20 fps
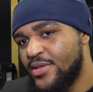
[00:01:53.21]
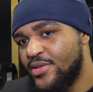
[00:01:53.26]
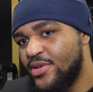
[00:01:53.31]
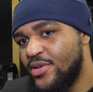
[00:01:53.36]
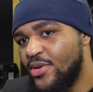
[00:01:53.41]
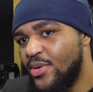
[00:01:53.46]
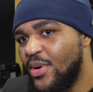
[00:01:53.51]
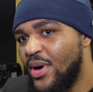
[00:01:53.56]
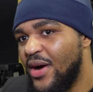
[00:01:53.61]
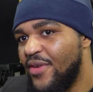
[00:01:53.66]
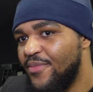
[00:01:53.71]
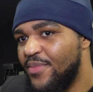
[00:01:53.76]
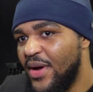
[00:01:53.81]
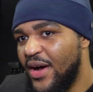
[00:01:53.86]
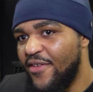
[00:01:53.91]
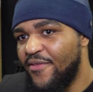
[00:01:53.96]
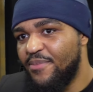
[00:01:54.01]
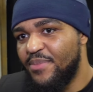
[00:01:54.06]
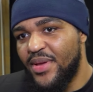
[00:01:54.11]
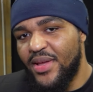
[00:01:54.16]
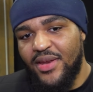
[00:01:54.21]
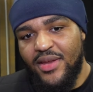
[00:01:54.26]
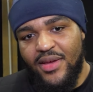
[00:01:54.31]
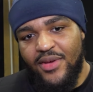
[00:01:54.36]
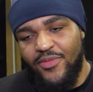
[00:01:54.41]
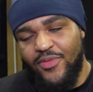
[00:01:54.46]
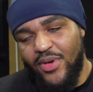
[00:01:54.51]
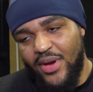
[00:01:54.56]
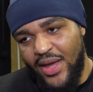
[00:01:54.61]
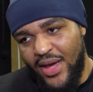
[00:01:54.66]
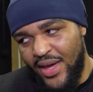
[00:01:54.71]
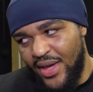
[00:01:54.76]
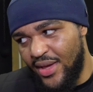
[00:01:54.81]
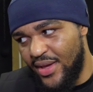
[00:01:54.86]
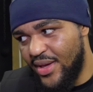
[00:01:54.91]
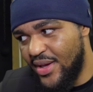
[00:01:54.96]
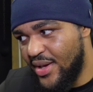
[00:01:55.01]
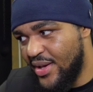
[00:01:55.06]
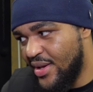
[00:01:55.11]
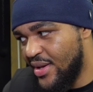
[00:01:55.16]
Do you know, I've, I've been here for
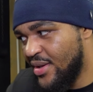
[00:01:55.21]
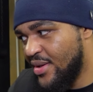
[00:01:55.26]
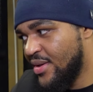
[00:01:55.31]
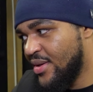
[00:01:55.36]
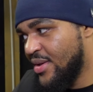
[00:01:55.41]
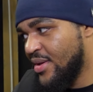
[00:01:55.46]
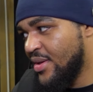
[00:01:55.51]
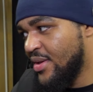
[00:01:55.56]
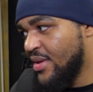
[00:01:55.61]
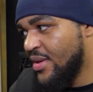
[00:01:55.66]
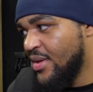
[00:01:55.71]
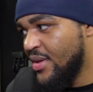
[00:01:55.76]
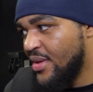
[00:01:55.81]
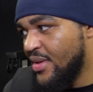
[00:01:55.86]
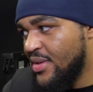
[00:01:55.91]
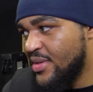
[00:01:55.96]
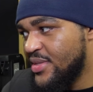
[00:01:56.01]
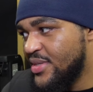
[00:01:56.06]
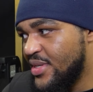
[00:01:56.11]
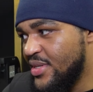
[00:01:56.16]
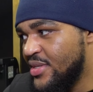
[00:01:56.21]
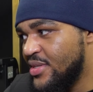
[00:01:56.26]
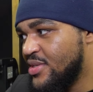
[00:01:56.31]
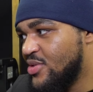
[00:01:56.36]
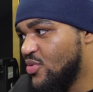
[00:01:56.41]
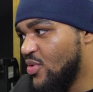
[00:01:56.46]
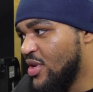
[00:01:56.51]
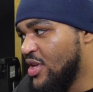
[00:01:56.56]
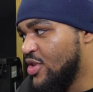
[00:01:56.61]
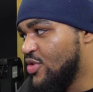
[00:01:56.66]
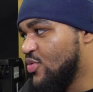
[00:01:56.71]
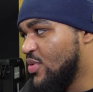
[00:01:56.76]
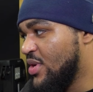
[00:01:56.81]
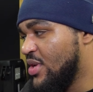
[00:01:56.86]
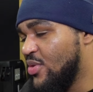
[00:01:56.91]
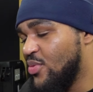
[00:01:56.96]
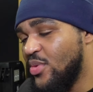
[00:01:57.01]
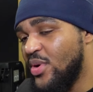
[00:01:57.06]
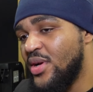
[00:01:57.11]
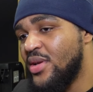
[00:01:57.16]
like since
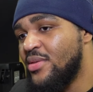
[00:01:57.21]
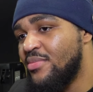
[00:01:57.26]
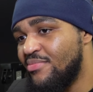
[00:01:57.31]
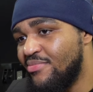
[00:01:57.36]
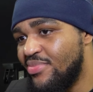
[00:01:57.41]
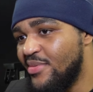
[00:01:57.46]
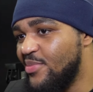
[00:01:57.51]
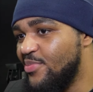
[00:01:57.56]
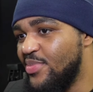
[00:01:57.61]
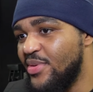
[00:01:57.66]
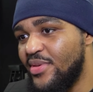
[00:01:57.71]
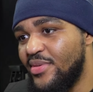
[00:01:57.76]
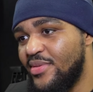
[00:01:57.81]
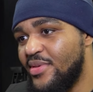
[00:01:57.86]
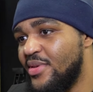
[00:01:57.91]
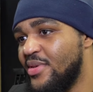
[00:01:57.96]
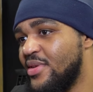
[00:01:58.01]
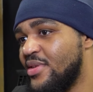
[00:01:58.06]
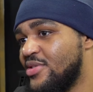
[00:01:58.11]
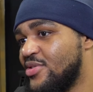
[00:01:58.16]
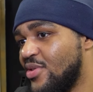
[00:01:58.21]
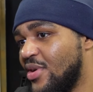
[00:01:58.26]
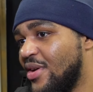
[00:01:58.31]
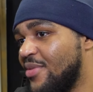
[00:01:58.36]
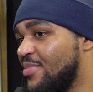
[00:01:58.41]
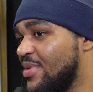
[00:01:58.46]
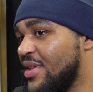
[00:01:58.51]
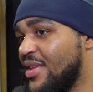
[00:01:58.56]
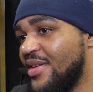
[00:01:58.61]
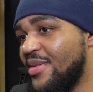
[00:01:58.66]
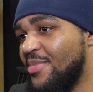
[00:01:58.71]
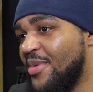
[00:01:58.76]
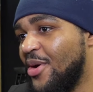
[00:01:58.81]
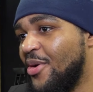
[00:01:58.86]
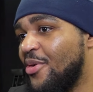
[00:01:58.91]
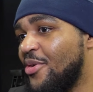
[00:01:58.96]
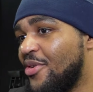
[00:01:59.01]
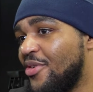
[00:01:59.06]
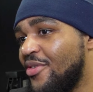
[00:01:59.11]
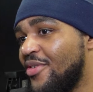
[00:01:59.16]
2021. So I've been there my
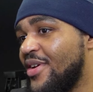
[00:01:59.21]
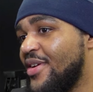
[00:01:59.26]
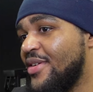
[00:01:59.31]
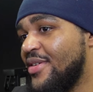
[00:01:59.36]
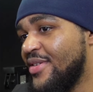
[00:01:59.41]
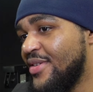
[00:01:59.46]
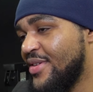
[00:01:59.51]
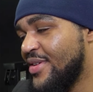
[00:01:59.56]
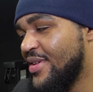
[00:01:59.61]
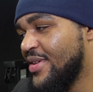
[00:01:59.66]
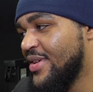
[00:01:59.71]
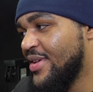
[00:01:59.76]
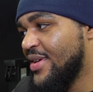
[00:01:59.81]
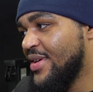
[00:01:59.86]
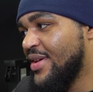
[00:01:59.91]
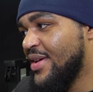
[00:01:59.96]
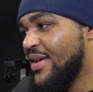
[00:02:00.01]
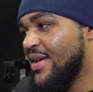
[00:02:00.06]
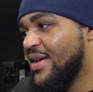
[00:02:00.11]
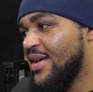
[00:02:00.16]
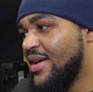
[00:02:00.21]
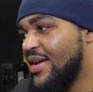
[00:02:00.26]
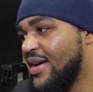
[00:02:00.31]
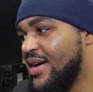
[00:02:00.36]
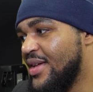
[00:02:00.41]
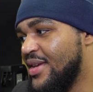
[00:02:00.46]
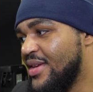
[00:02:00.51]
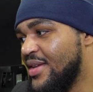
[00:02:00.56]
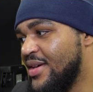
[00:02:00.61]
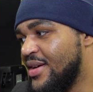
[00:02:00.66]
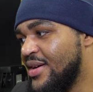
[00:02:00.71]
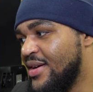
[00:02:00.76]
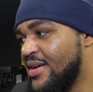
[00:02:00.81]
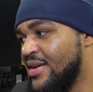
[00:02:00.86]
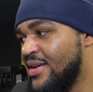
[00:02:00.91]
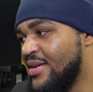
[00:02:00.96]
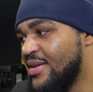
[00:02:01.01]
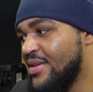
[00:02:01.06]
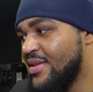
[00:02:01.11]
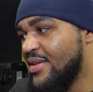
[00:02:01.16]
whole career, and
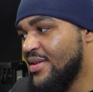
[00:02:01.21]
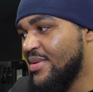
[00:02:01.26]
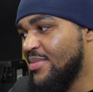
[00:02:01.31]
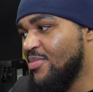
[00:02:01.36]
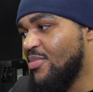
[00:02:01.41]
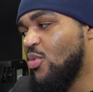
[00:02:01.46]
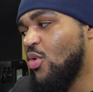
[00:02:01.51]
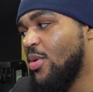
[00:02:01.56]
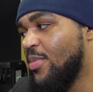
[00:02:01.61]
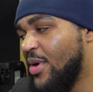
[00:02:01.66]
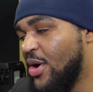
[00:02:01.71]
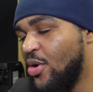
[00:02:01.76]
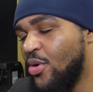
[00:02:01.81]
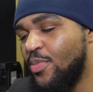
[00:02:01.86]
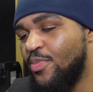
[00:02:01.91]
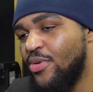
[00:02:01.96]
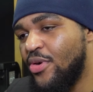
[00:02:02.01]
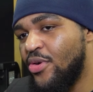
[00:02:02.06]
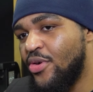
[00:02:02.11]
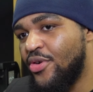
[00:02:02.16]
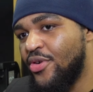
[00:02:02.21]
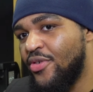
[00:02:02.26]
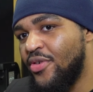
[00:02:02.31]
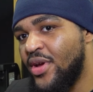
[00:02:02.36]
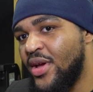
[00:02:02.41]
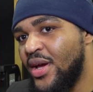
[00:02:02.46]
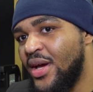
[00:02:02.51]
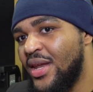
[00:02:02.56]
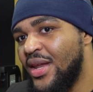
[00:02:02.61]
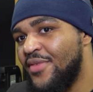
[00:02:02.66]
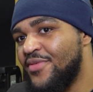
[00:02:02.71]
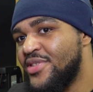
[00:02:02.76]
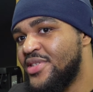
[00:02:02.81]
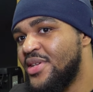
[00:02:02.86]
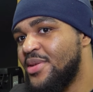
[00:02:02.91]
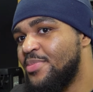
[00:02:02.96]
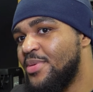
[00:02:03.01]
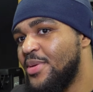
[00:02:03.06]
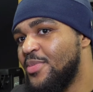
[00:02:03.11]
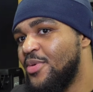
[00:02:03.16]
uh, well, my whole pro career. And I've
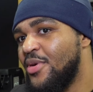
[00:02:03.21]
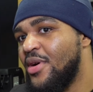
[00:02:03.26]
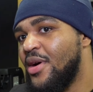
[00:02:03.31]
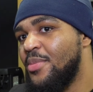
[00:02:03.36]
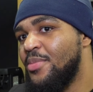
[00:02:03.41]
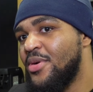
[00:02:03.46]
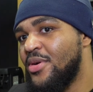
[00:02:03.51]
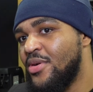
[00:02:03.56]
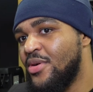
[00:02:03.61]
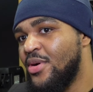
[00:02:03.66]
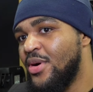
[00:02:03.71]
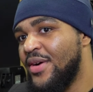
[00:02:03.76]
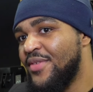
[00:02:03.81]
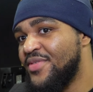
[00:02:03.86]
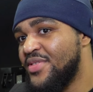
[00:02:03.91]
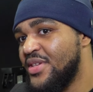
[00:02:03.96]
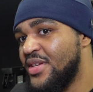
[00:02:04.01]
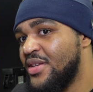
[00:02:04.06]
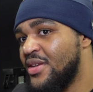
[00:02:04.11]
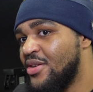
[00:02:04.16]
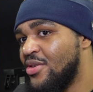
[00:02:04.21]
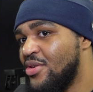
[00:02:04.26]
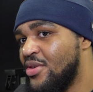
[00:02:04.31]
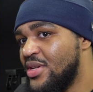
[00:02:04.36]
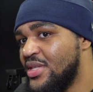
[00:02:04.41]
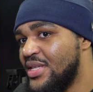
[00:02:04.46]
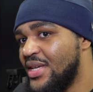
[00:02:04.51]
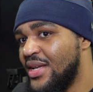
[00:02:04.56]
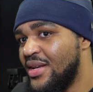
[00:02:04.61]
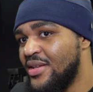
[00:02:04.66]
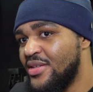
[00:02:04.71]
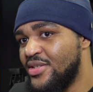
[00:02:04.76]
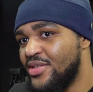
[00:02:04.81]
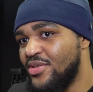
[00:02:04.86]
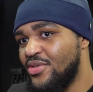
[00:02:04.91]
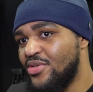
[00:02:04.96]
seen people come and go. I've seen a lot of talents.